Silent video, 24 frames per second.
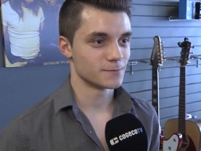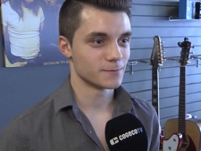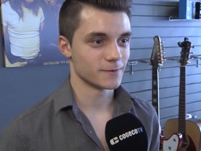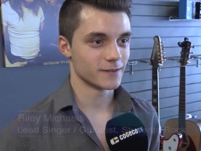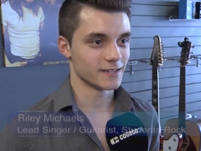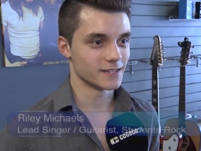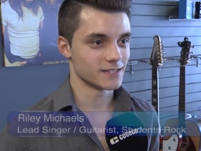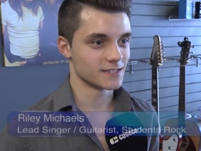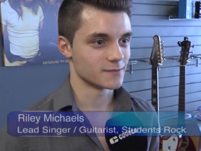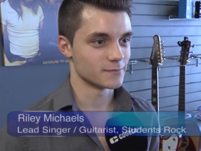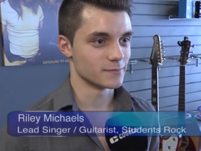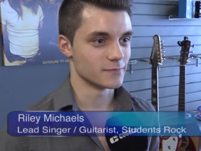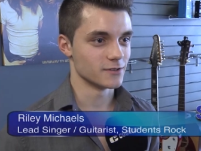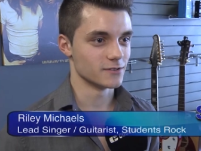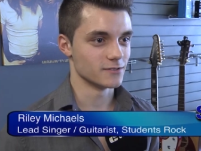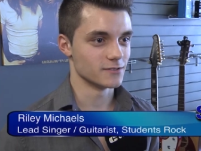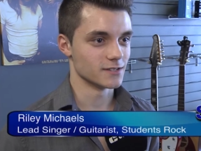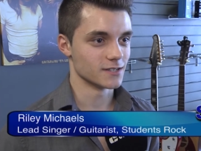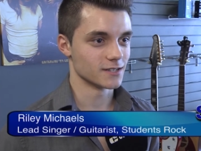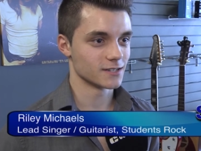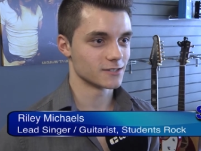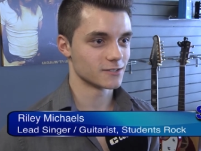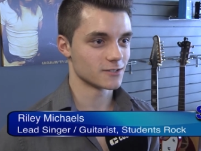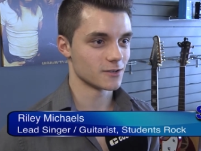playing some
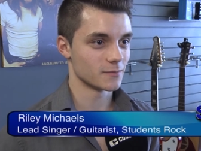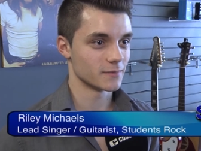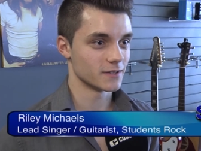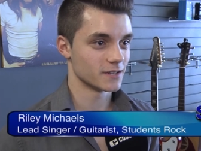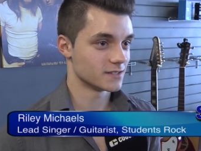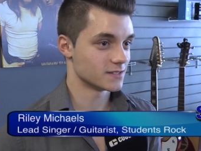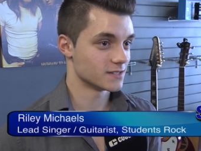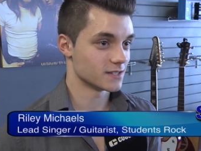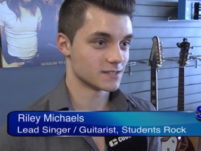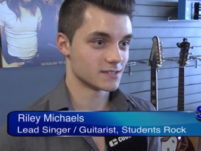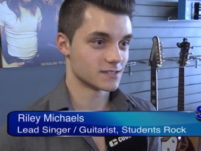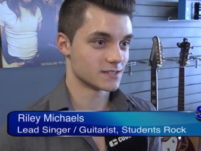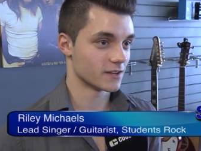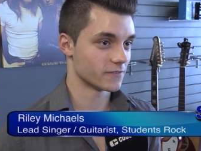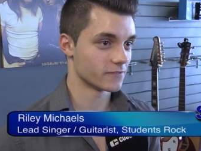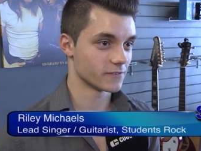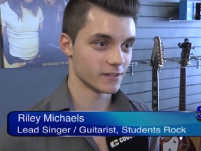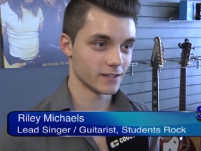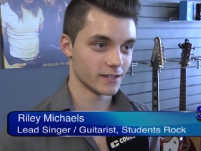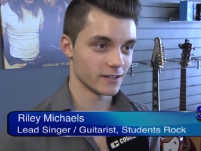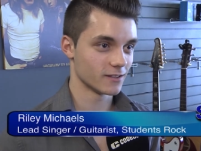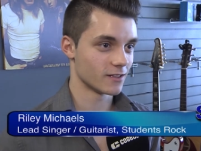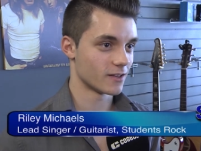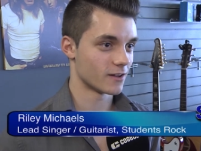music. So I mean, it's
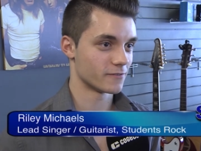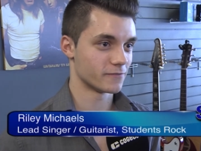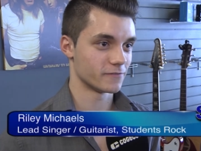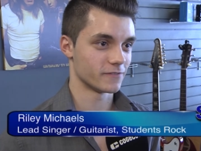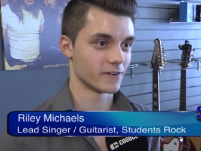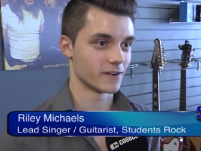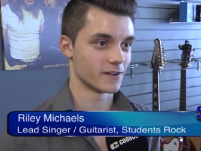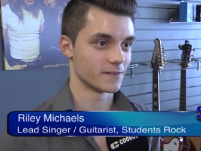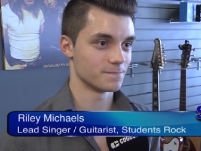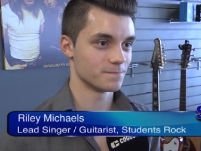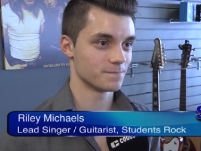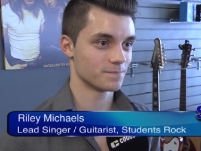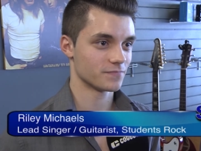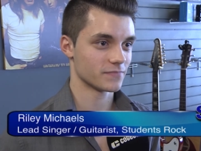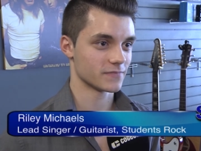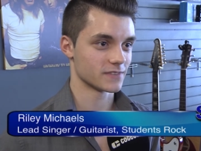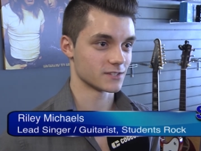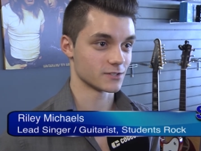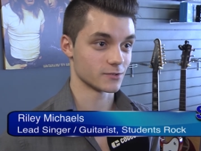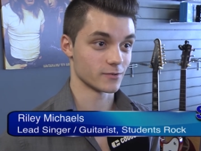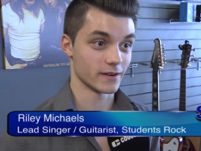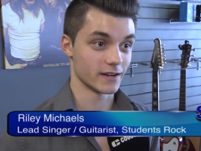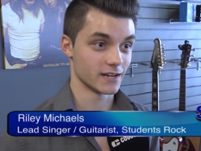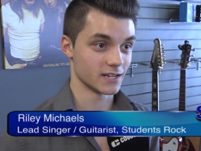definitely a lot of fun.
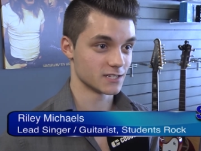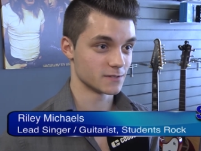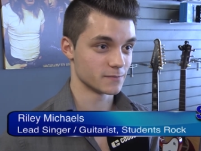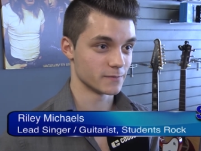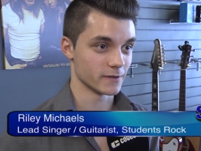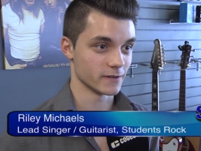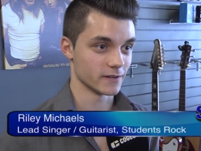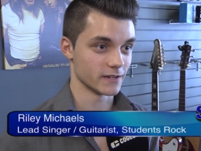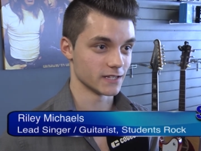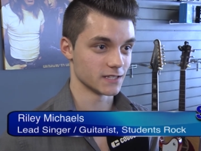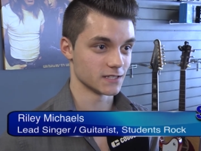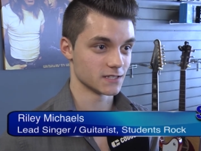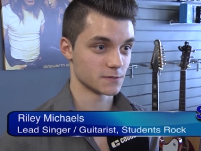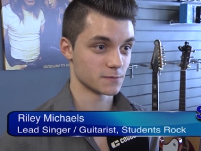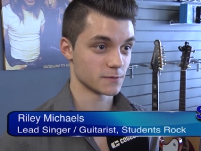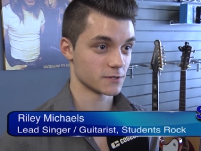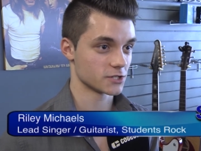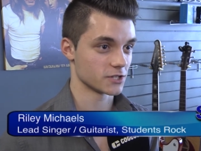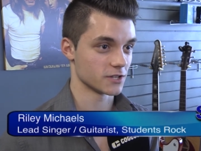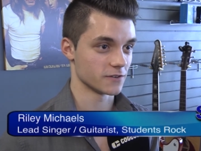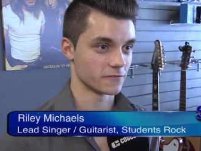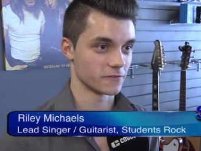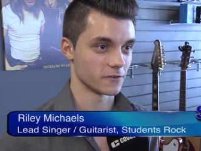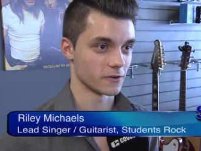It's a great experience,
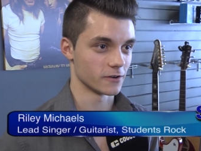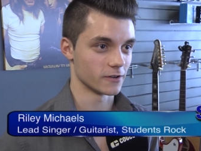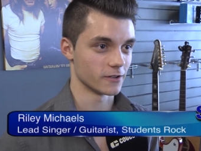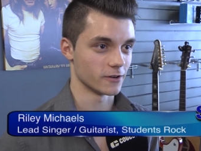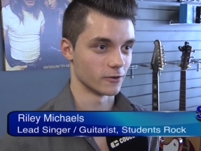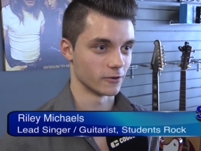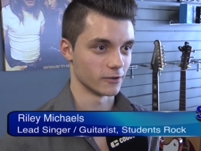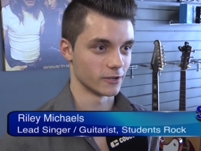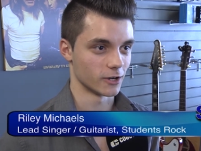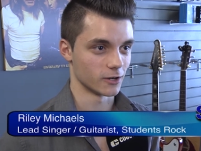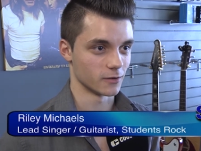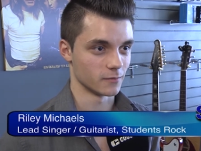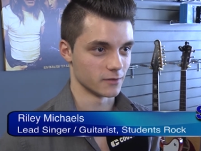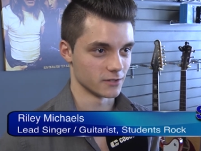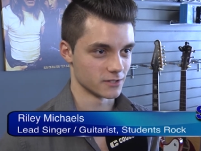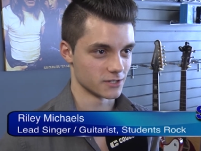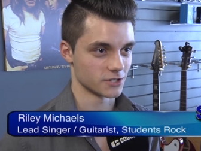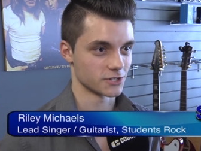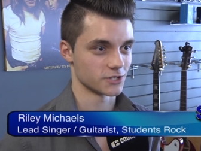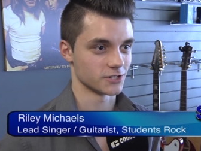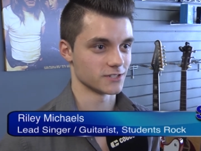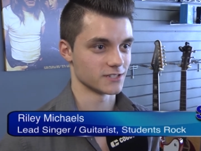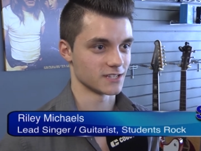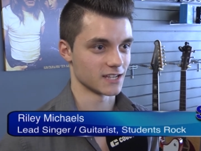especially for, you know, young
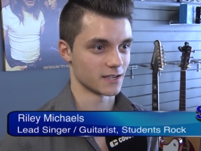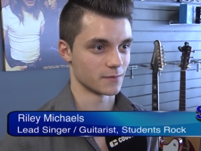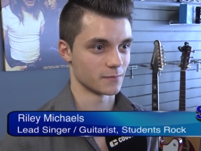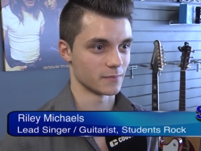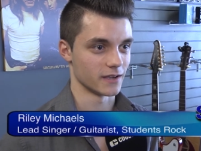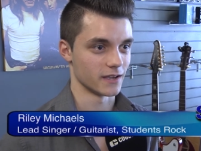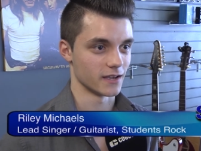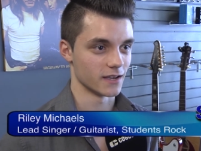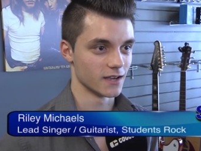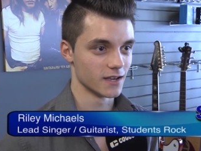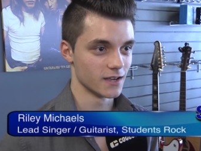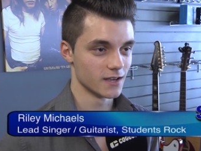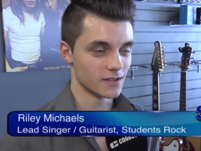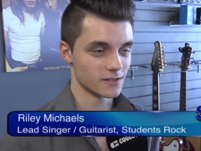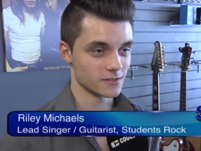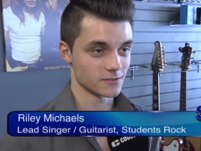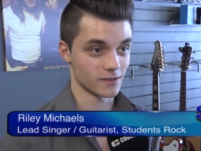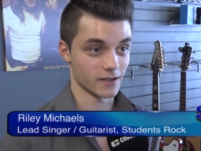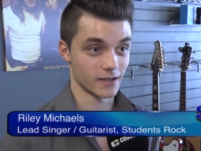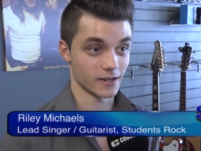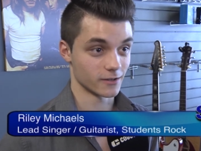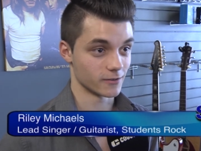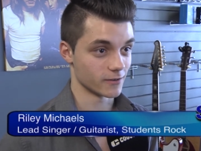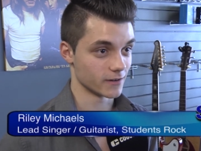musicians like me.
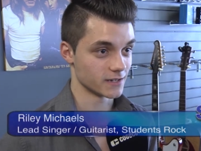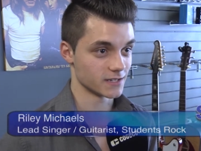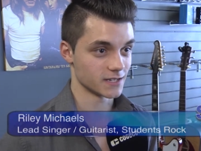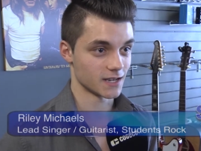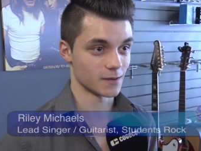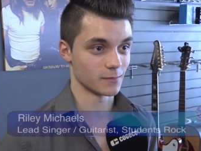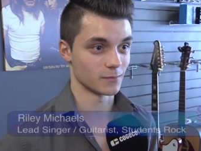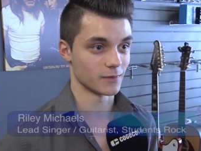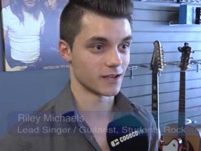So I had a great time